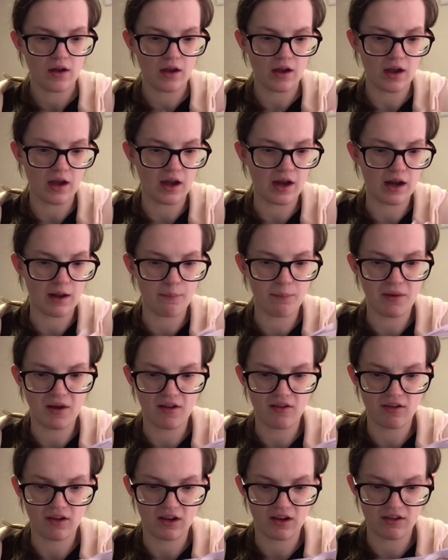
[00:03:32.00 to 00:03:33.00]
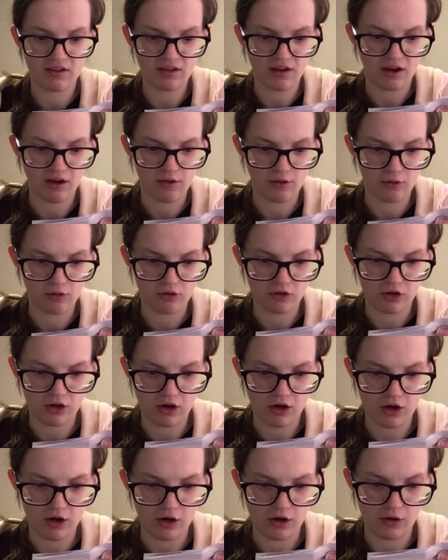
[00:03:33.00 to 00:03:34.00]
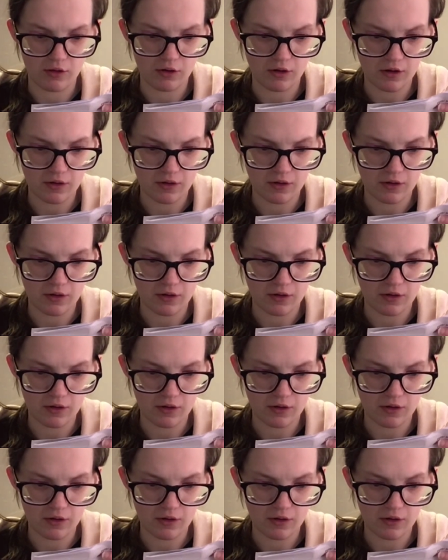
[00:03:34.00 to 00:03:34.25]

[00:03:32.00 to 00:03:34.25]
And it basically tells you